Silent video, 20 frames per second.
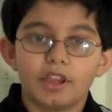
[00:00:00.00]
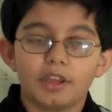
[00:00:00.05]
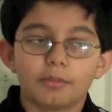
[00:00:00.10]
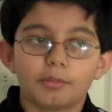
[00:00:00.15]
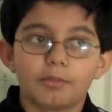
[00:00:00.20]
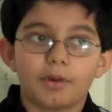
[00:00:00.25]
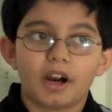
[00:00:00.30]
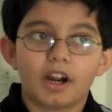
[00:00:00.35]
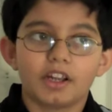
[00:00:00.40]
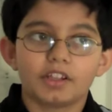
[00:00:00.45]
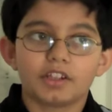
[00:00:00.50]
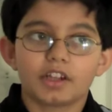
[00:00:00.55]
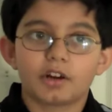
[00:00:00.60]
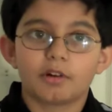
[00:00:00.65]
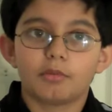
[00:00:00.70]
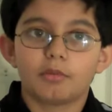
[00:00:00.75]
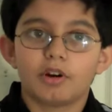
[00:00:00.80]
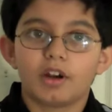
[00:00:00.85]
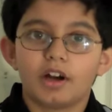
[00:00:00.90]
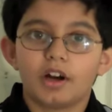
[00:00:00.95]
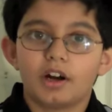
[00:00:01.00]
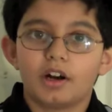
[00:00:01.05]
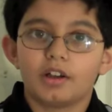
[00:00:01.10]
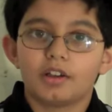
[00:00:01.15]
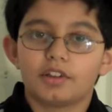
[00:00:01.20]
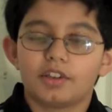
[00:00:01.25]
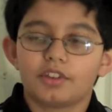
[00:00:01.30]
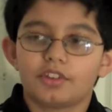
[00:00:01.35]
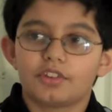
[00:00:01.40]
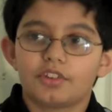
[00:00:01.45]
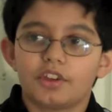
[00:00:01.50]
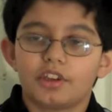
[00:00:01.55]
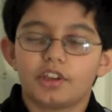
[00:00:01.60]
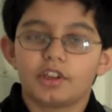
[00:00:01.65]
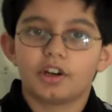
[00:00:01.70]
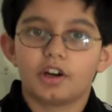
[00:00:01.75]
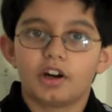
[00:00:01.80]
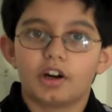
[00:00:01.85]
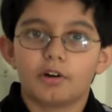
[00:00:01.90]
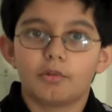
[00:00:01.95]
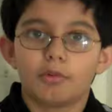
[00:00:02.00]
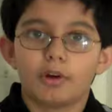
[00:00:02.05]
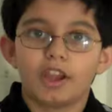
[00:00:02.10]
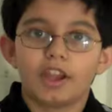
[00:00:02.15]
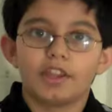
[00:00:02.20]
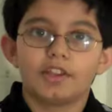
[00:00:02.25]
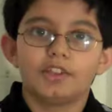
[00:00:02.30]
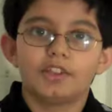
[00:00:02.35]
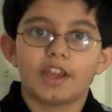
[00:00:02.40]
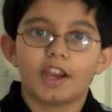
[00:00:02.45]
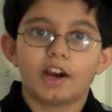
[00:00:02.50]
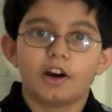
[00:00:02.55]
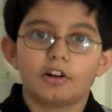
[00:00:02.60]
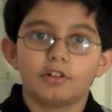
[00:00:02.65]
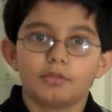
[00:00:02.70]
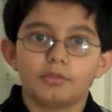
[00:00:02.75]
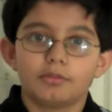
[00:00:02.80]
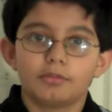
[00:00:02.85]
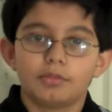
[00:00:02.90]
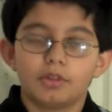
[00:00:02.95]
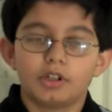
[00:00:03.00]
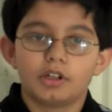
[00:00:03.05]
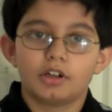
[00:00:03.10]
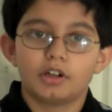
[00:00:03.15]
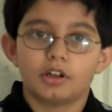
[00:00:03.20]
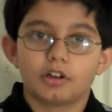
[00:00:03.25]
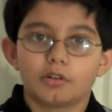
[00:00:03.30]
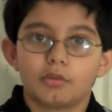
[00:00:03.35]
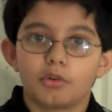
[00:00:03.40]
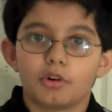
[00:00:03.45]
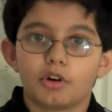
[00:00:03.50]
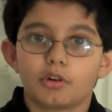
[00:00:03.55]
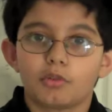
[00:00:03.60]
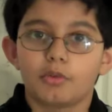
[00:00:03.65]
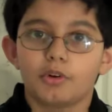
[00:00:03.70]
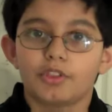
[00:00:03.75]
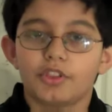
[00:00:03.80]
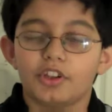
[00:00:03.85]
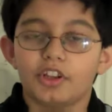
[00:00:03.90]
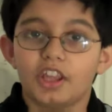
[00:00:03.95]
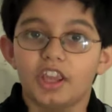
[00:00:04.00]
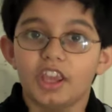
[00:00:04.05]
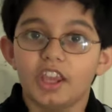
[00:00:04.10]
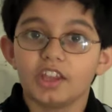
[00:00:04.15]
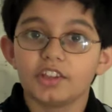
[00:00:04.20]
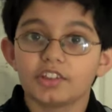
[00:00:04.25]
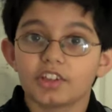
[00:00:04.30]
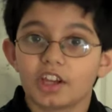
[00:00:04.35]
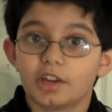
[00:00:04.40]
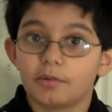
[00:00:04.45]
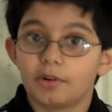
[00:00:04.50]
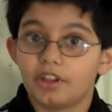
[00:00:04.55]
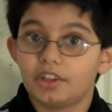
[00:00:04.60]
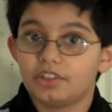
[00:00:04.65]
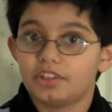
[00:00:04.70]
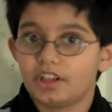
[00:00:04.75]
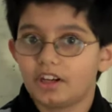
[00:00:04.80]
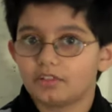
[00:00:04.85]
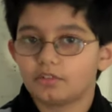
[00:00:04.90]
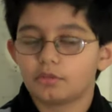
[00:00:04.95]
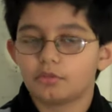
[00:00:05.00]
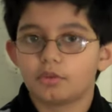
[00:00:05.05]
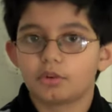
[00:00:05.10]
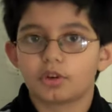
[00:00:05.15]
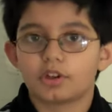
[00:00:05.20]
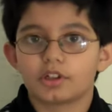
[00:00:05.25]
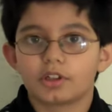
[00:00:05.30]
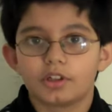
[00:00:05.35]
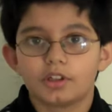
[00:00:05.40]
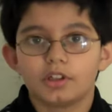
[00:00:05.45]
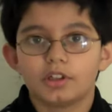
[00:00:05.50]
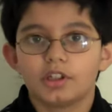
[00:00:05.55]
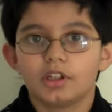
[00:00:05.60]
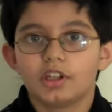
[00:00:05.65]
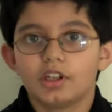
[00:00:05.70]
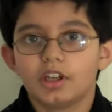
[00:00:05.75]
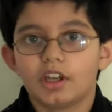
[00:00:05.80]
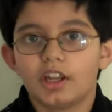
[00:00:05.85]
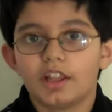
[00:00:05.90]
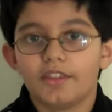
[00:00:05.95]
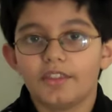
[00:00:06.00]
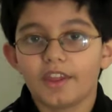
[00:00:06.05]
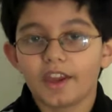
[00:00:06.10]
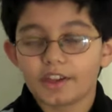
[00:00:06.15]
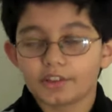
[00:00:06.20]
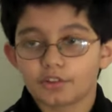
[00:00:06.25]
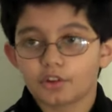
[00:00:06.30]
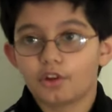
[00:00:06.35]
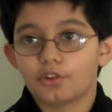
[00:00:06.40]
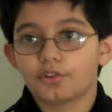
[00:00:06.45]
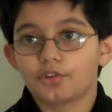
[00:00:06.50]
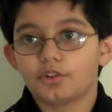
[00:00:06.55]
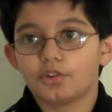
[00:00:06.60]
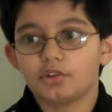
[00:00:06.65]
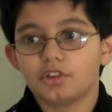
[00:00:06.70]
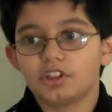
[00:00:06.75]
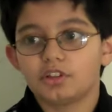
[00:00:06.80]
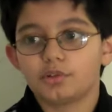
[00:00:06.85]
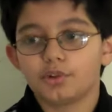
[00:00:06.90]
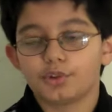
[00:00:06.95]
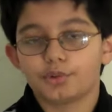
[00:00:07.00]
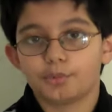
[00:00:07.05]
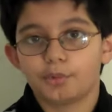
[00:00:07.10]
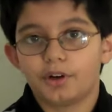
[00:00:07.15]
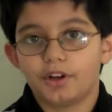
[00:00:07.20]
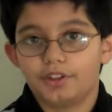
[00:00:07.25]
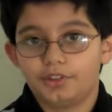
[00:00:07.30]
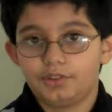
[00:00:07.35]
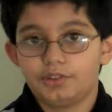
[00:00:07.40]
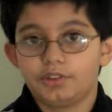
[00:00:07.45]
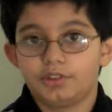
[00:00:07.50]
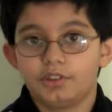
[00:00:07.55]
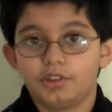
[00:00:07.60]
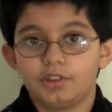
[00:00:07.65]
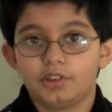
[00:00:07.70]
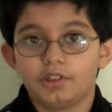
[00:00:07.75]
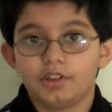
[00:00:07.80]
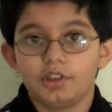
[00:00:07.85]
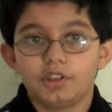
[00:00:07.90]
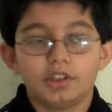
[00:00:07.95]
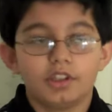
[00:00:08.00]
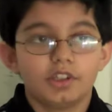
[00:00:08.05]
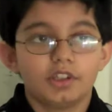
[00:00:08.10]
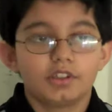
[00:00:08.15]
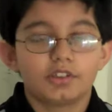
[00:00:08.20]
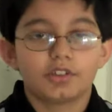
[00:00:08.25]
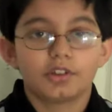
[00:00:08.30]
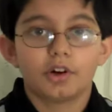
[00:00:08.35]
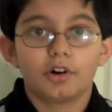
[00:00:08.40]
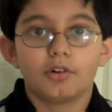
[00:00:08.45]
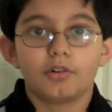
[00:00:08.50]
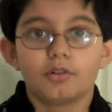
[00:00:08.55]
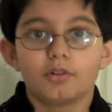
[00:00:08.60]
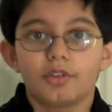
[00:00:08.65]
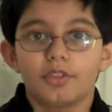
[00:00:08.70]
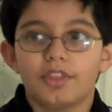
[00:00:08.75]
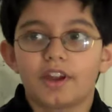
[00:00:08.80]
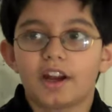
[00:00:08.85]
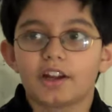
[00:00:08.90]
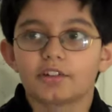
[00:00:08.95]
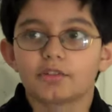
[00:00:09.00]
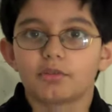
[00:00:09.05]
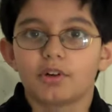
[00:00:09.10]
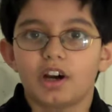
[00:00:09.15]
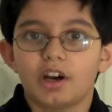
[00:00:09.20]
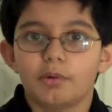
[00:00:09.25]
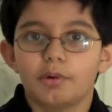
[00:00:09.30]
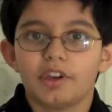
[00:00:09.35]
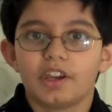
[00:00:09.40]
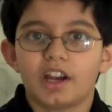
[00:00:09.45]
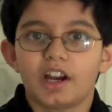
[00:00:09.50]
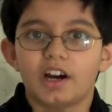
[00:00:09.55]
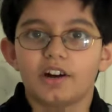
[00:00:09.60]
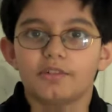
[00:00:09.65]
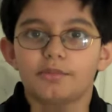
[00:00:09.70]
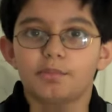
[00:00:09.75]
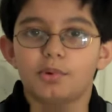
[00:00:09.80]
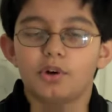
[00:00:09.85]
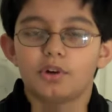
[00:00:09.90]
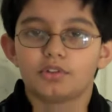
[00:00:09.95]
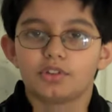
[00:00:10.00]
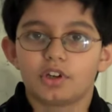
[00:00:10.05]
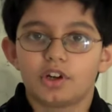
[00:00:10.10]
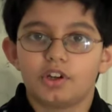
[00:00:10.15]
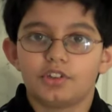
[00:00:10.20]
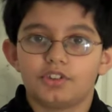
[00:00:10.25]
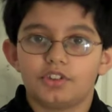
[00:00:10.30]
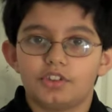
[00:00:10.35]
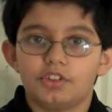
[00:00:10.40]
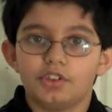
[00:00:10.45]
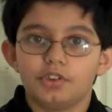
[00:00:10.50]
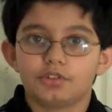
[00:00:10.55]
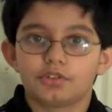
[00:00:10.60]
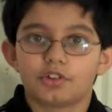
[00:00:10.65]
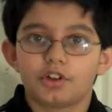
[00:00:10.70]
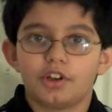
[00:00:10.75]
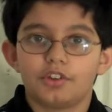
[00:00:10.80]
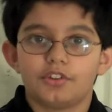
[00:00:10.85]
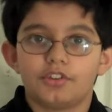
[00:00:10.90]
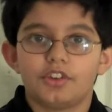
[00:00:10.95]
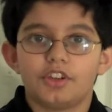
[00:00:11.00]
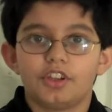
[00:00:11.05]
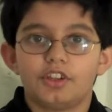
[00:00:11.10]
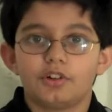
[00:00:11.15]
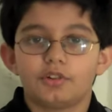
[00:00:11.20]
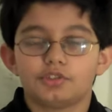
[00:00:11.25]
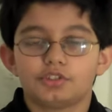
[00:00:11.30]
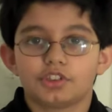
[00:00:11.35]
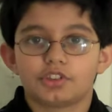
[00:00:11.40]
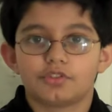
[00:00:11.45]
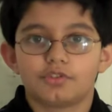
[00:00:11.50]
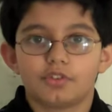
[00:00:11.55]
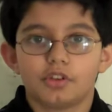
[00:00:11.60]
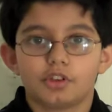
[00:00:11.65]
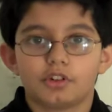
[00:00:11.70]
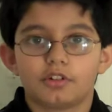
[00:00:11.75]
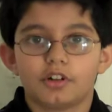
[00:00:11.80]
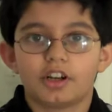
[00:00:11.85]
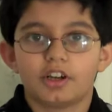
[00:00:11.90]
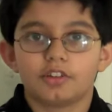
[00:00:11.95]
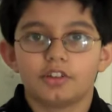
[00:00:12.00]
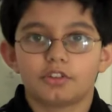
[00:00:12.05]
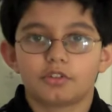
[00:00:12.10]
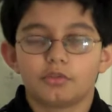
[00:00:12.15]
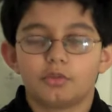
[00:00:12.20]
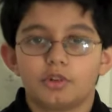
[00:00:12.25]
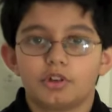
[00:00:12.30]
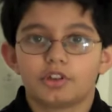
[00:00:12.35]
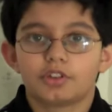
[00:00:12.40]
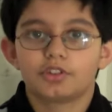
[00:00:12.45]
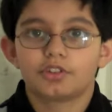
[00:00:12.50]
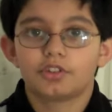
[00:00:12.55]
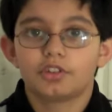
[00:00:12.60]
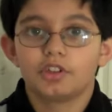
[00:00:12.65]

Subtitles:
bind let's say a red down quark with an anti-red down quark, and that also equals white. So that's why we have protons and neutrons, and they don't just float around as quarks.